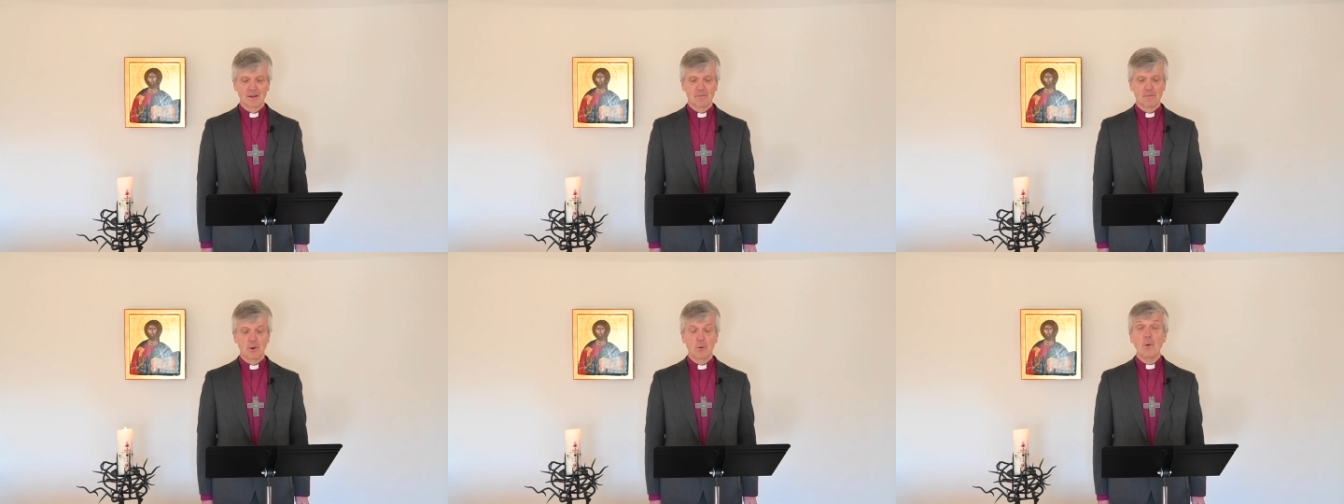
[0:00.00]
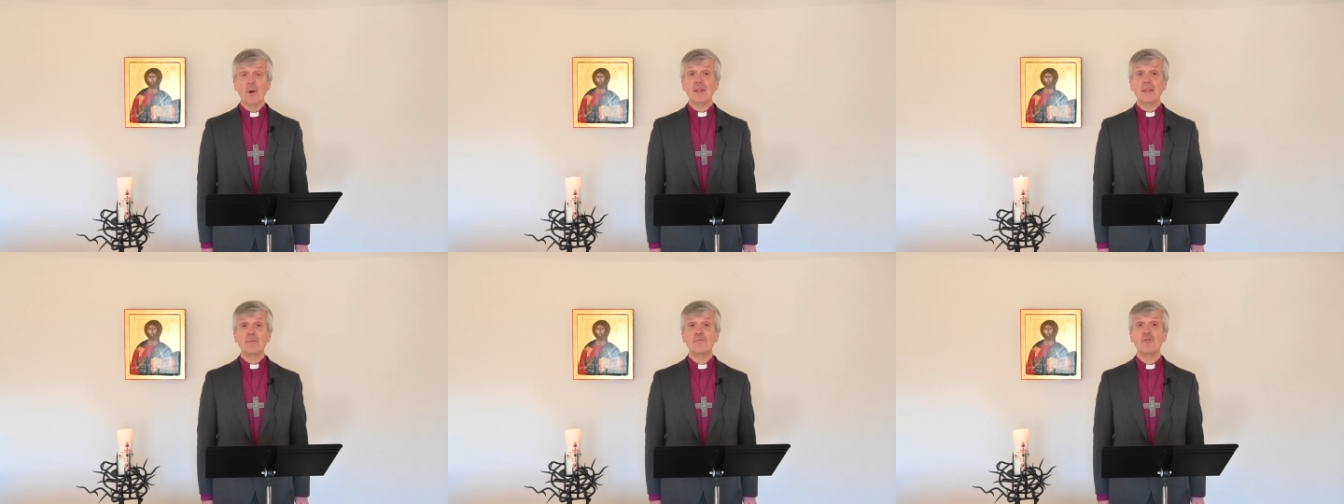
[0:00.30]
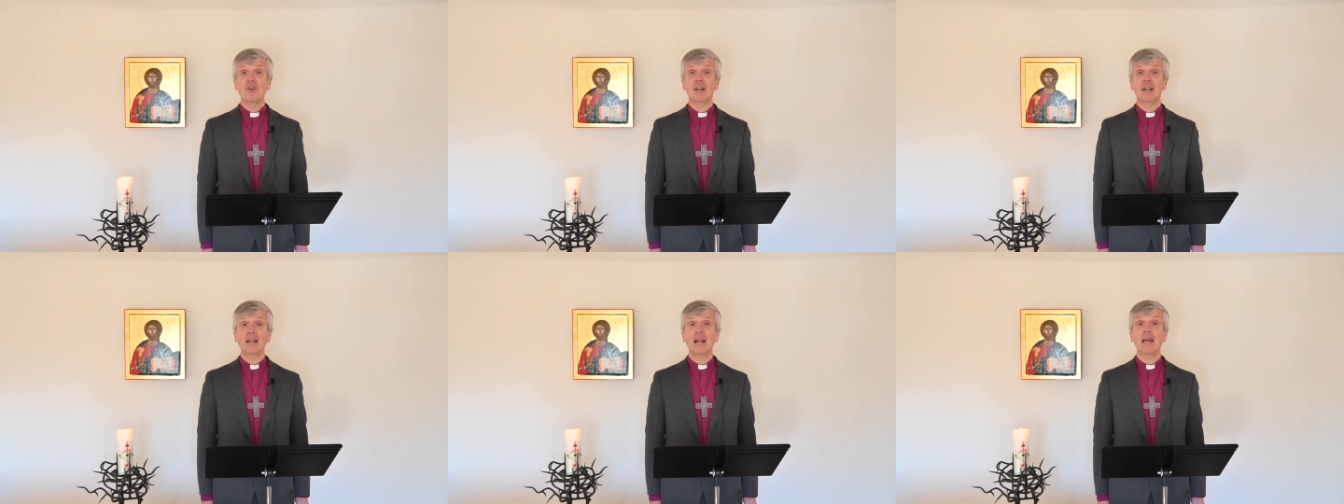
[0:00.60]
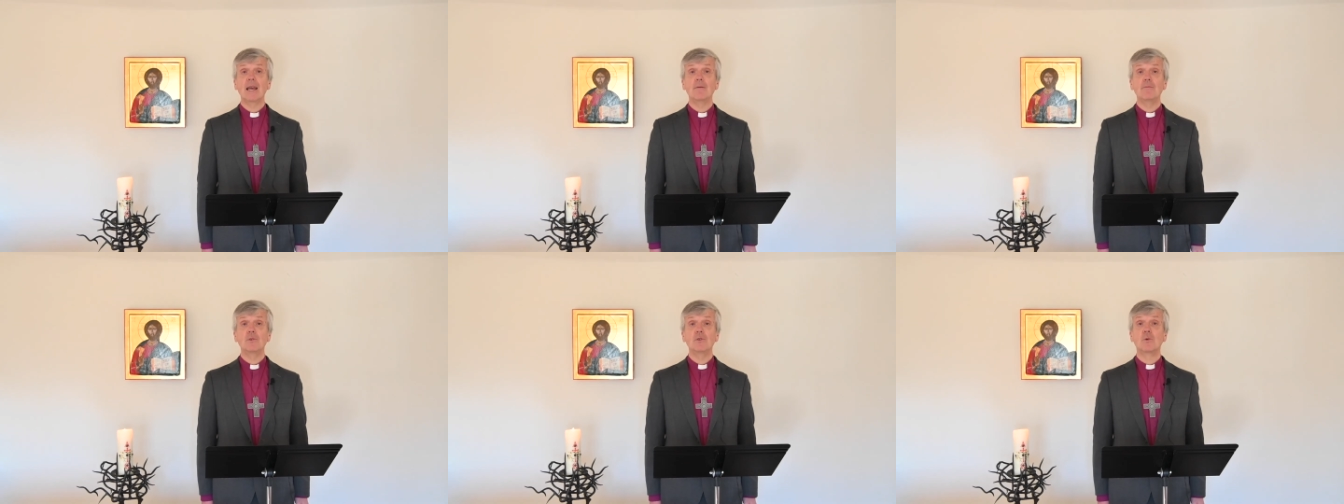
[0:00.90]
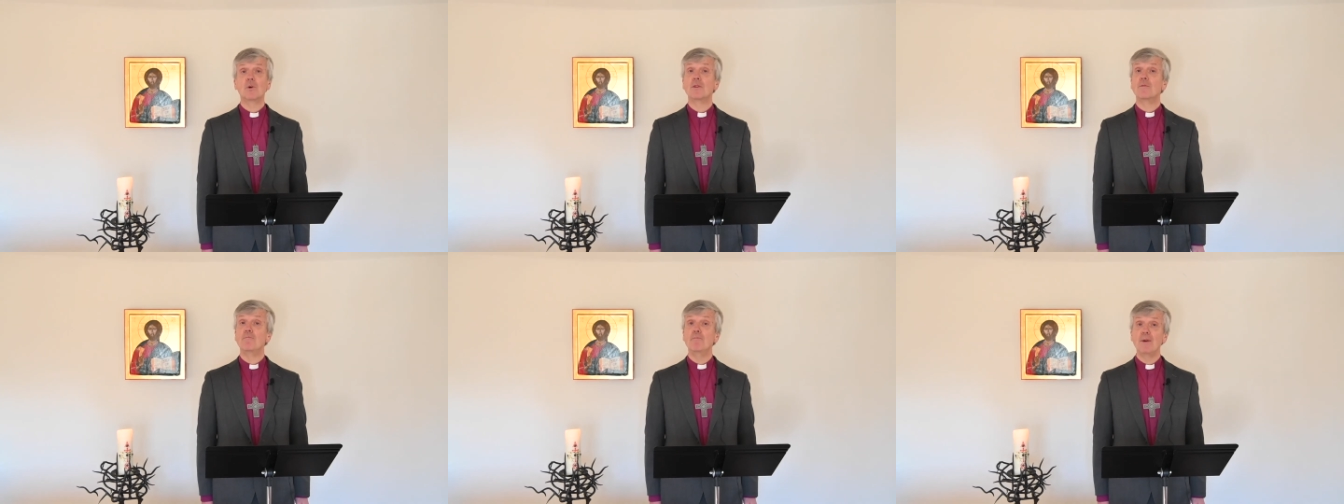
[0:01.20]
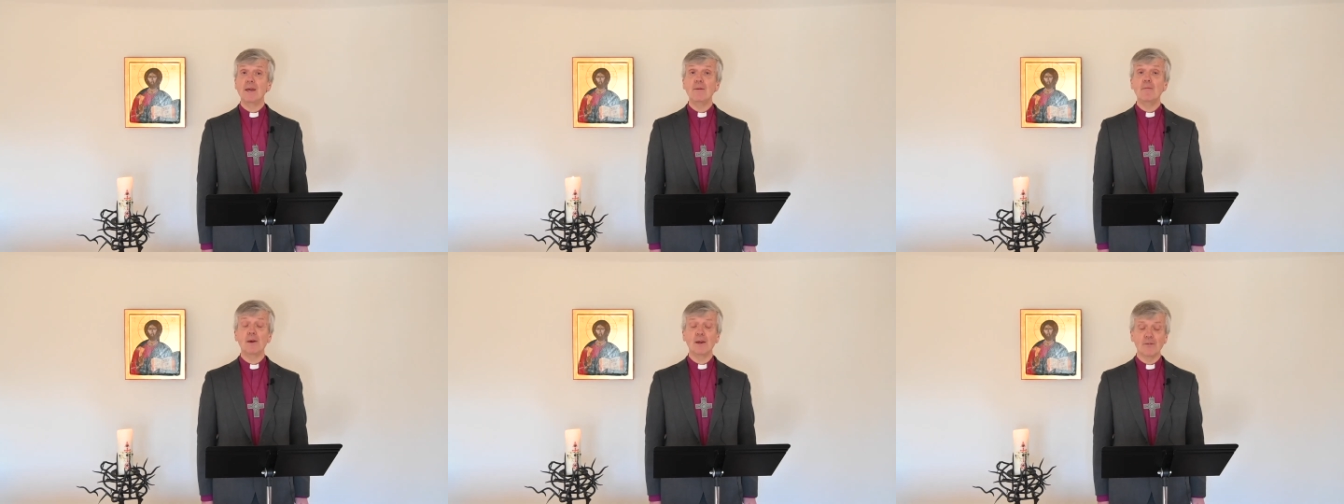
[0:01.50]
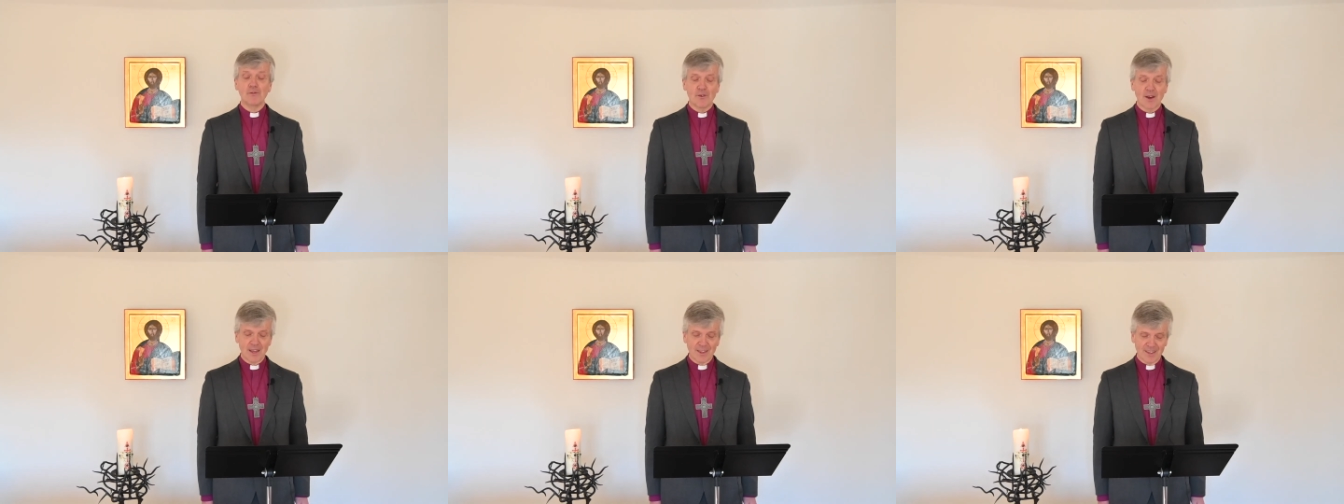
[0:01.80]
But whether proclaimed with beaming
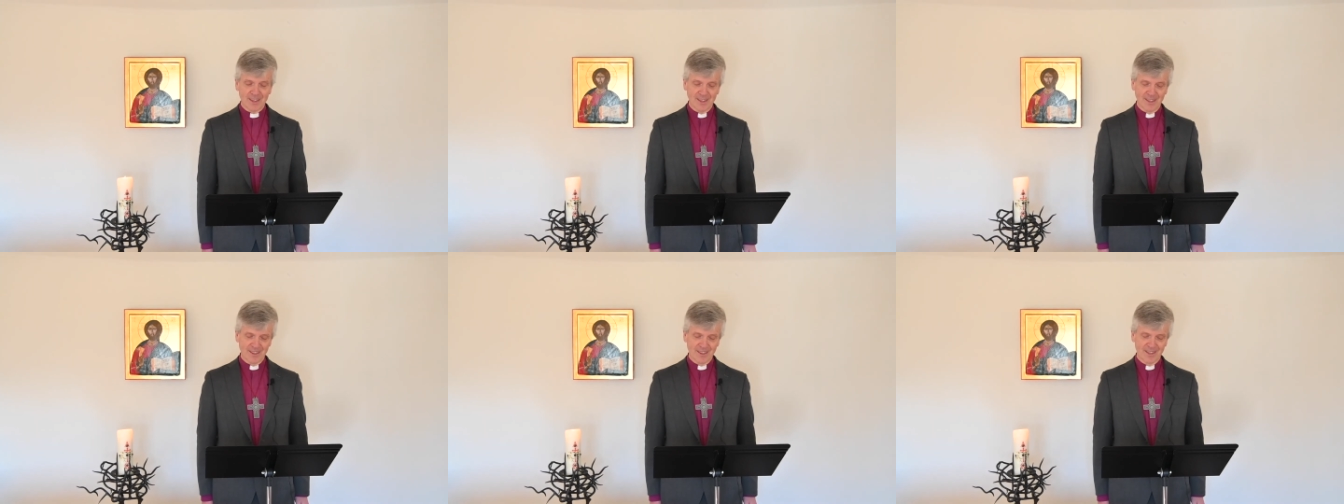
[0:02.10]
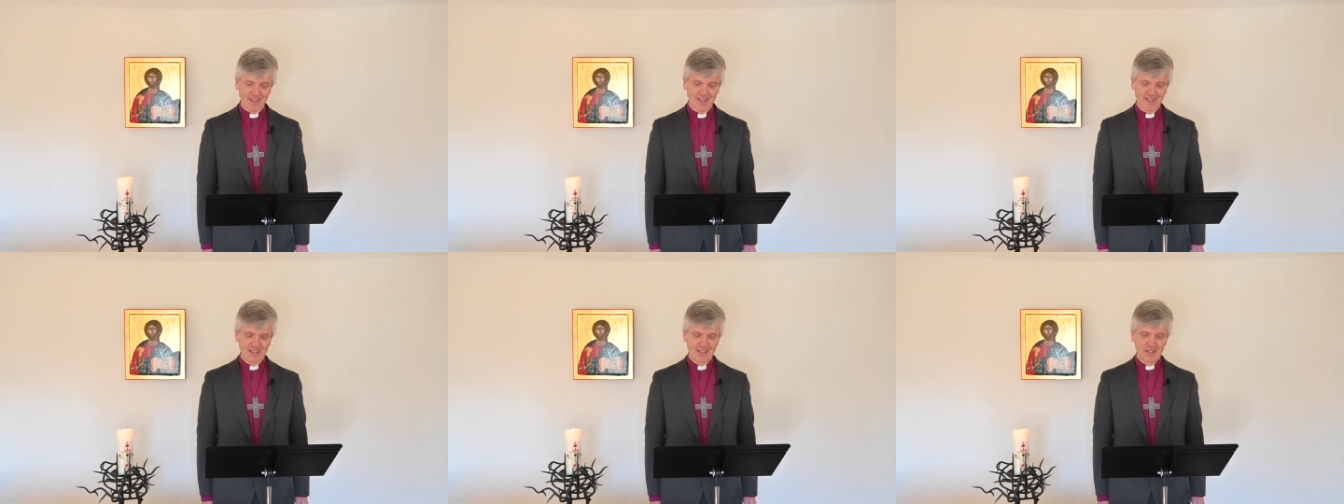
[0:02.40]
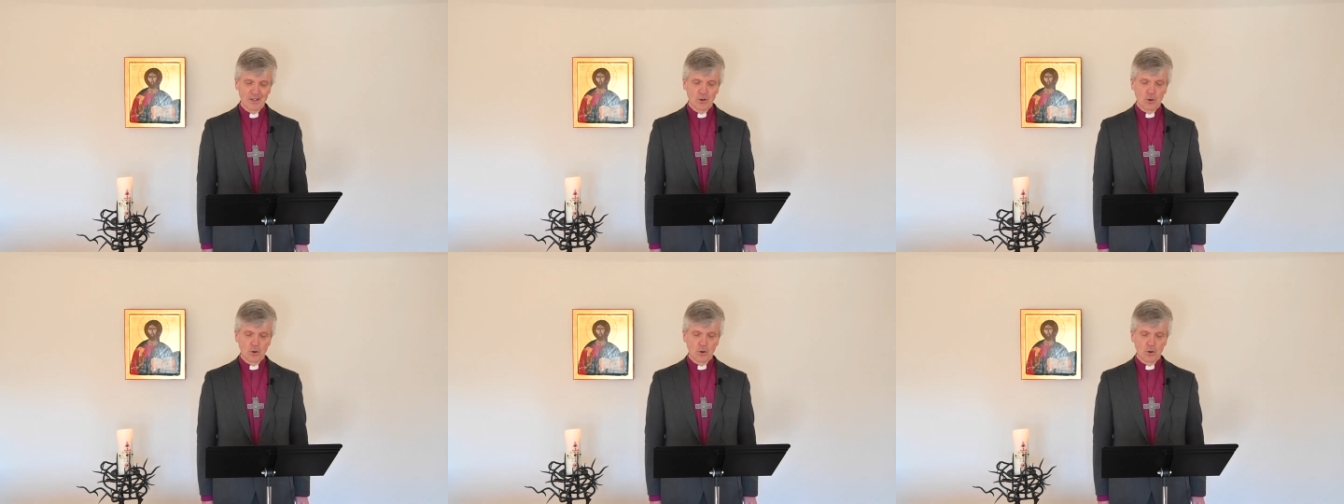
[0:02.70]
faces